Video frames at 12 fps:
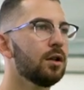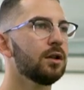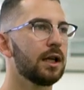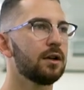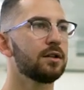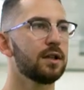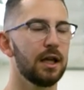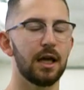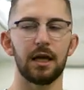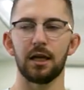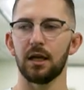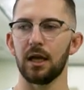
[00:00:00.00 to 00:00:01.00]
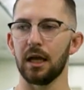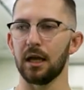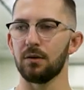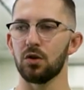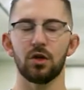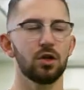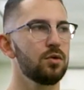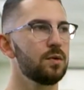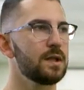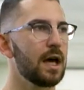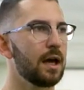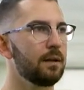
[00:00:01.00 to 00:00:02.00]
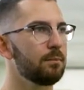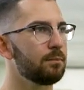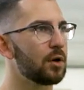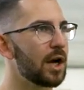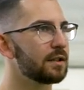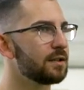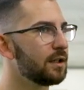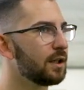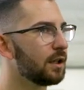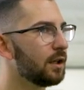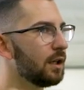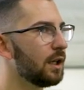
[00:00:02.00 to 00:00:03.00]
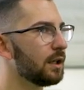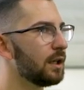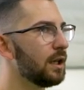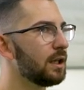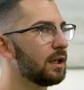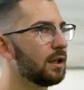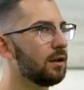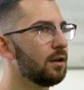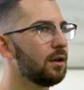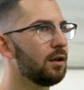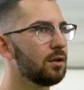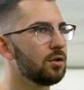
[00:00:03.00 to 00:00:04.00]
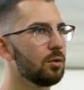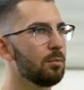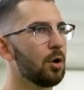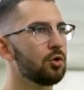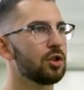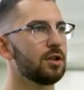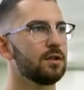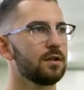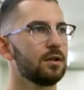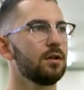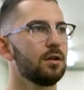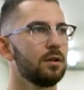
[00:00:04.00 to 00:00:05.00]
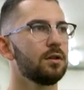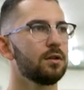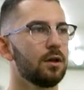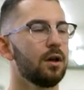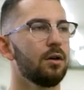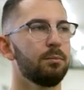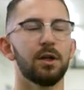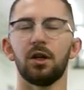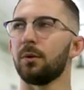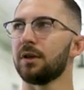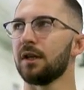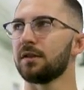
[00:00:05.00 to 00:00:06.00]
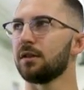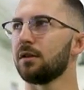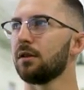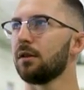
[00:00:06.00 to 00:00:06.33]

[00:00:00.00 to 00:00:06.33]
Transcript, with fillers: later today, and you can use that practicing and getting in your motions. Mm-hmm. So, but no one does it.